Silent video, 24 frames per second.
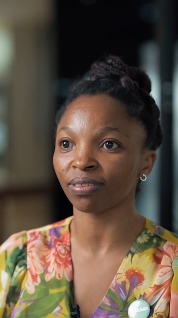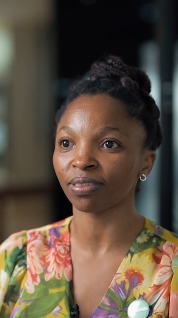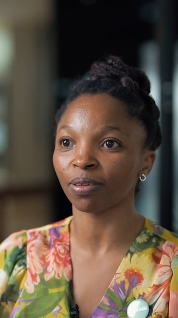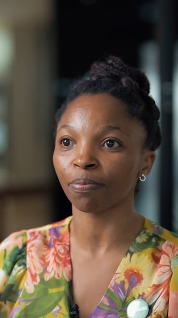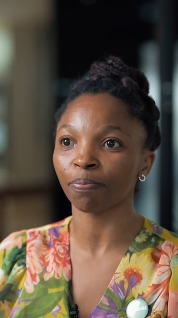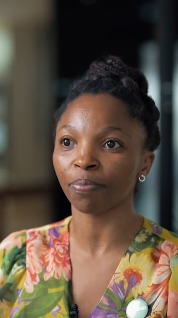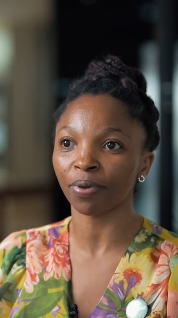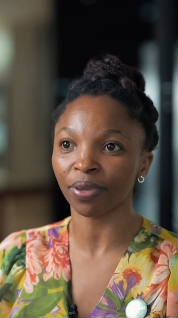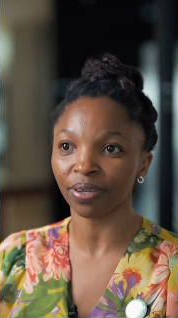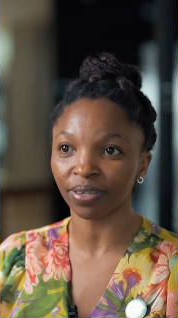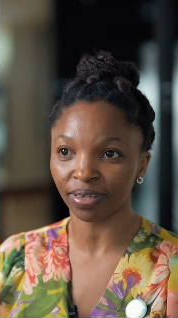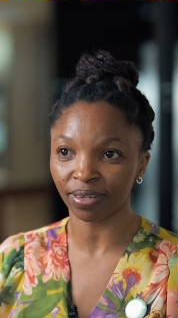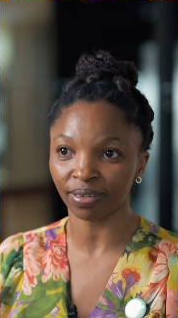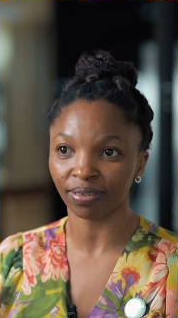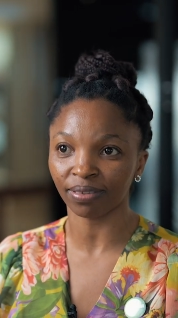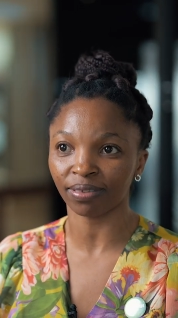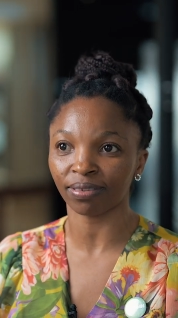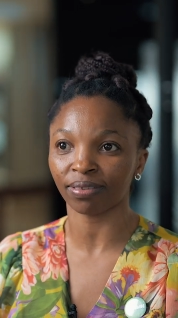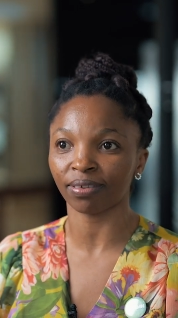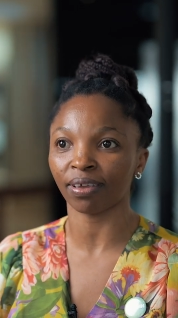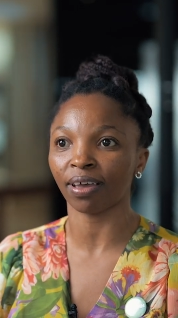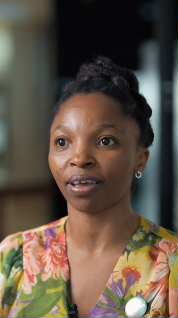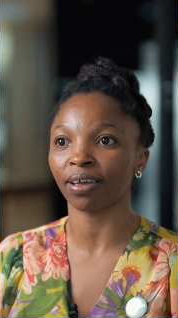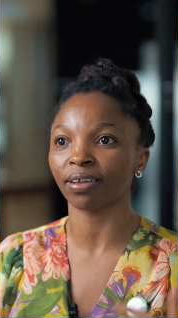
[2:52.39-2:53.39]
the patient
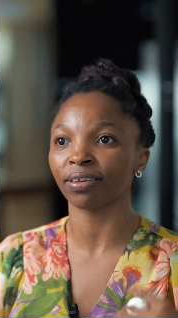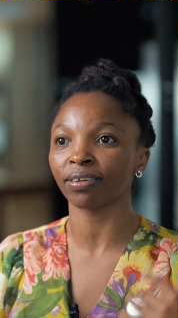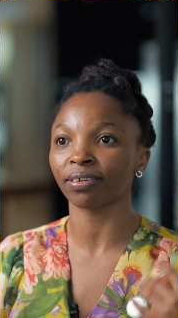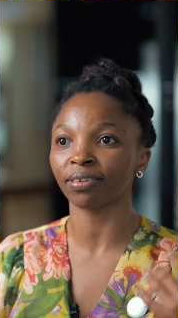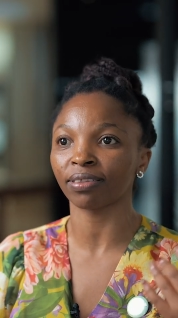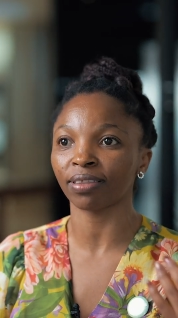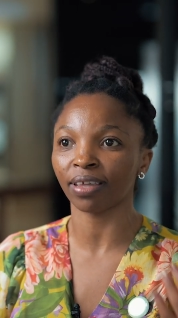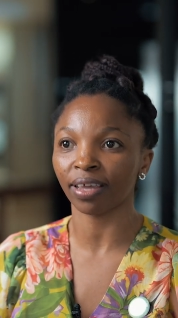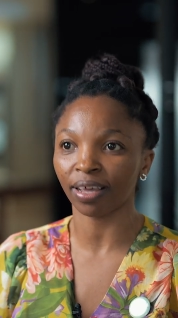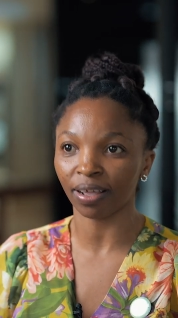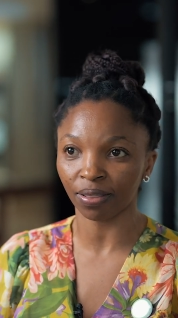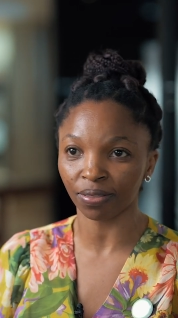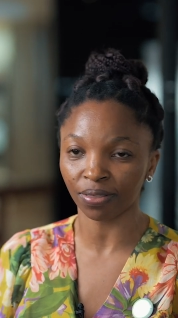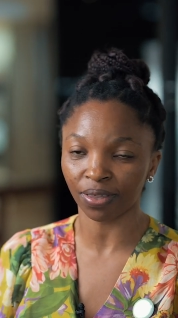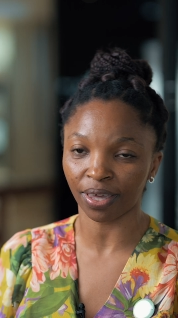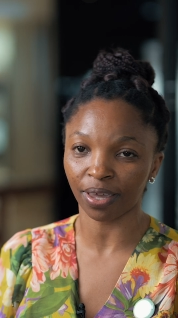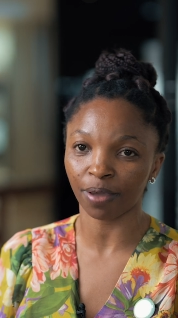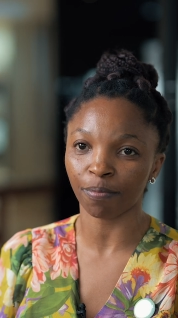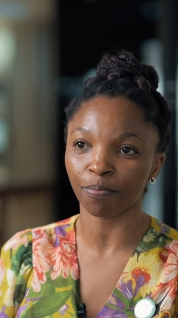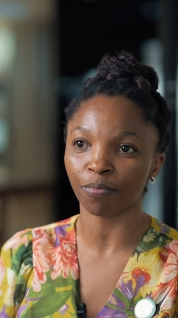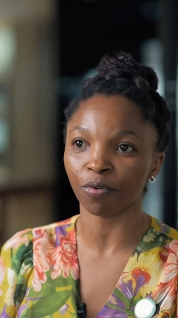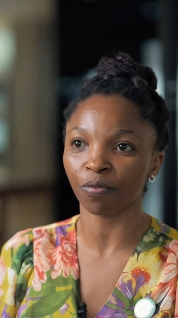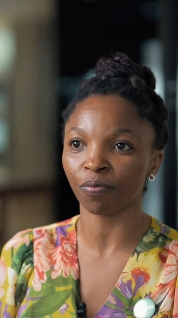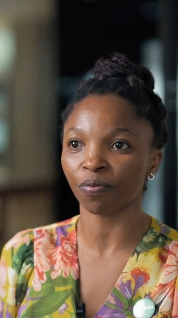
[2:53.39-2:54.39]
side, the
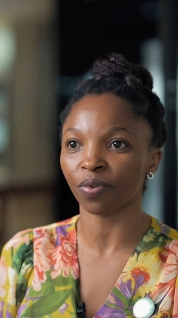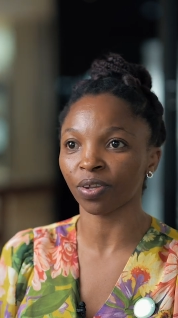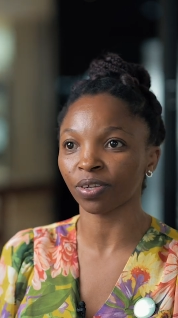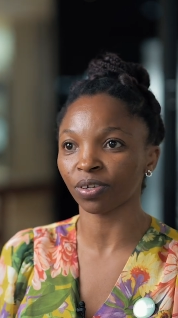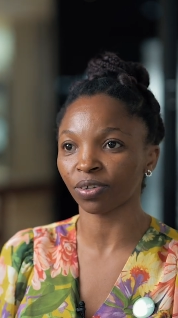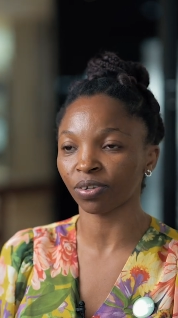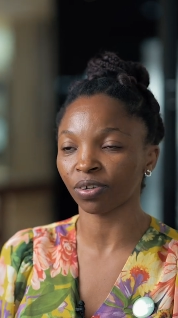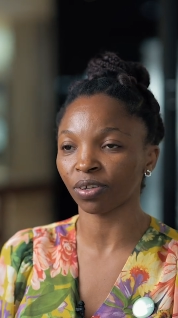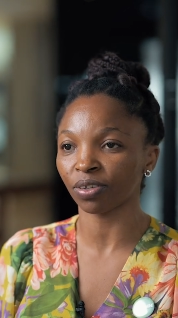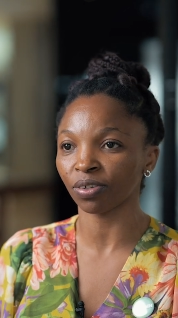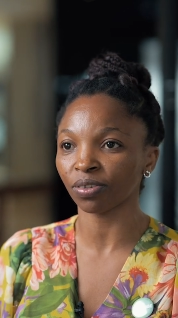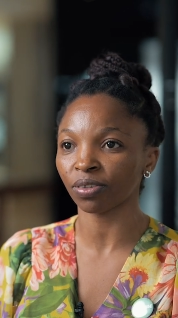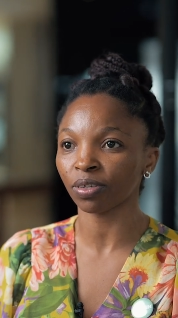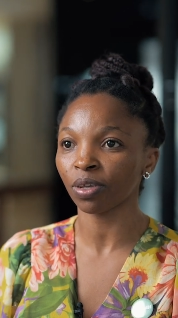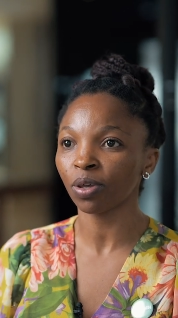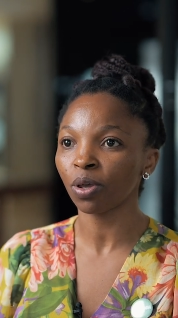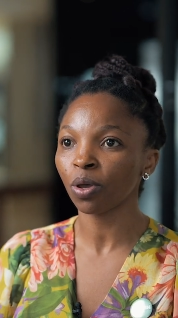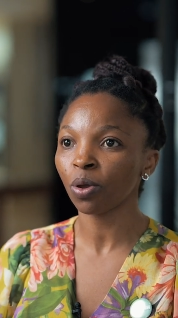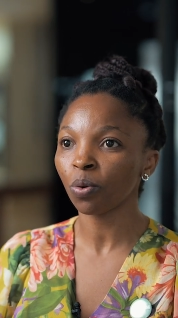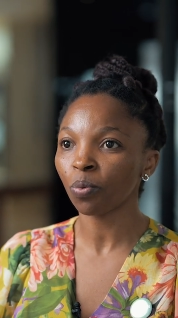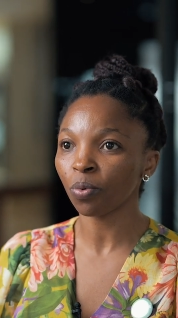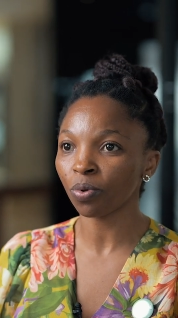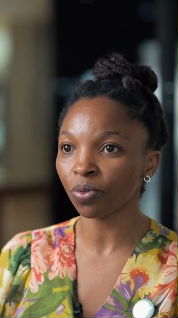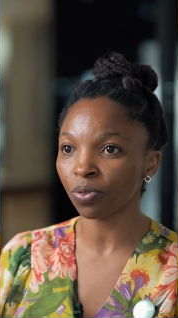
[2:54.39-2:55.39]
healthcare professionals
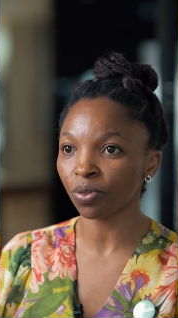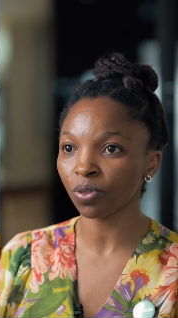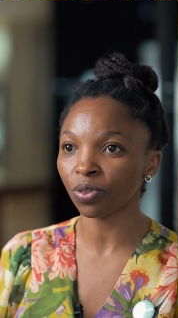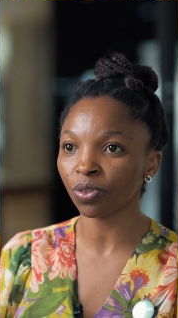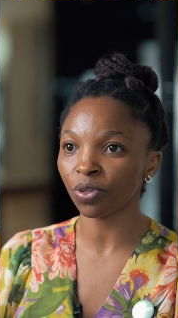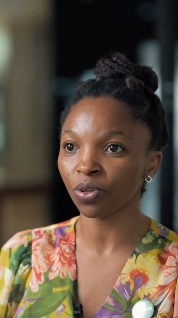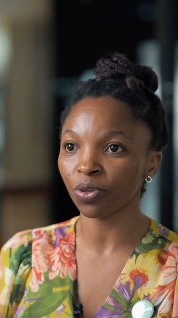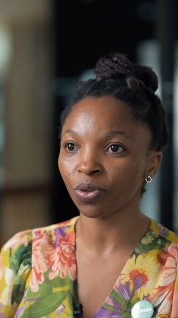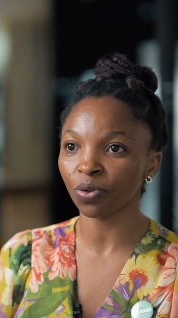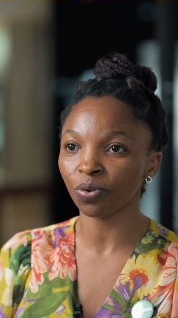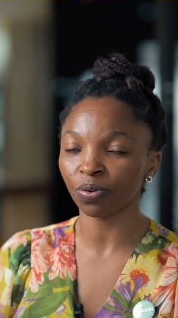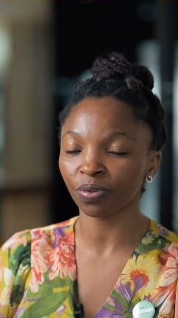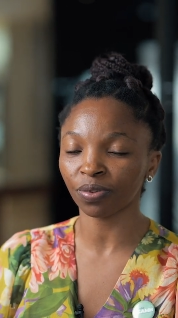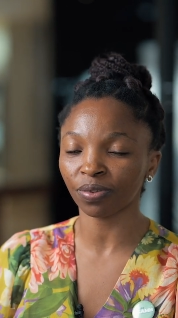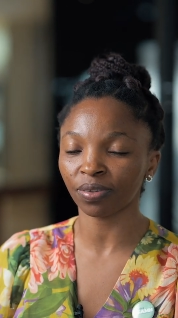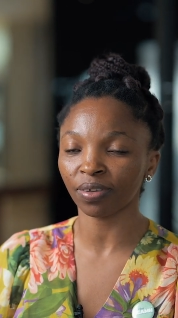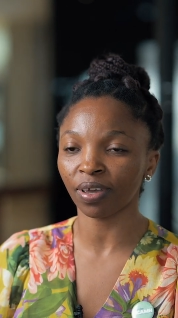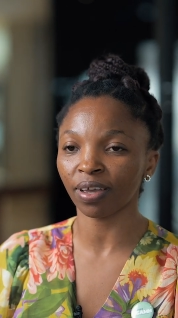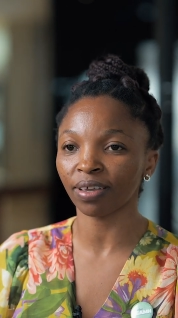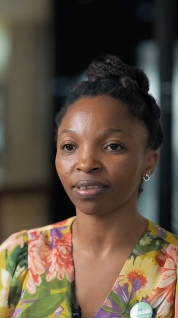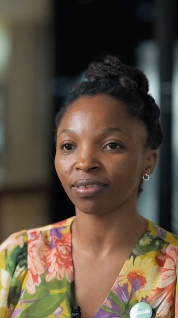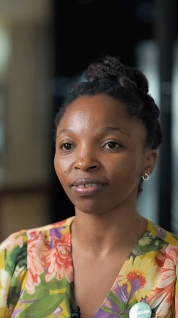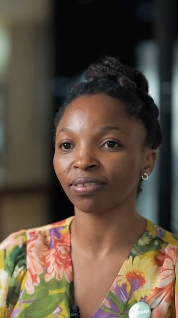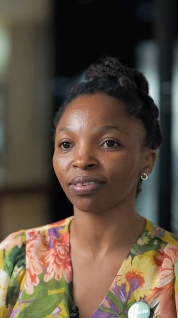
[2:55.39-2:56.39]
within the
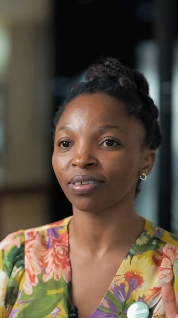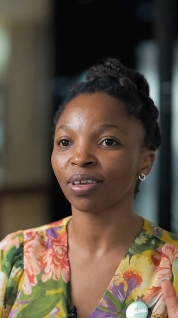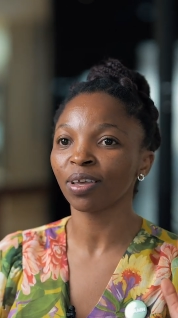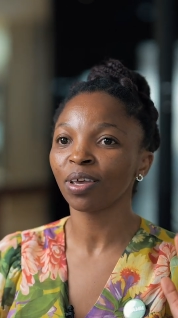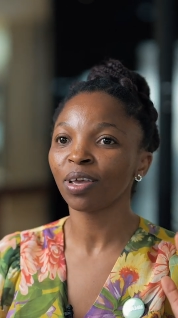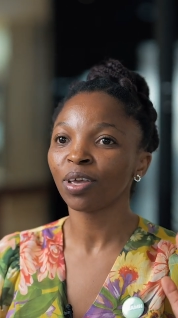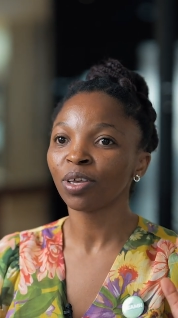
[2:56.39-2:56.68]
neuroscience,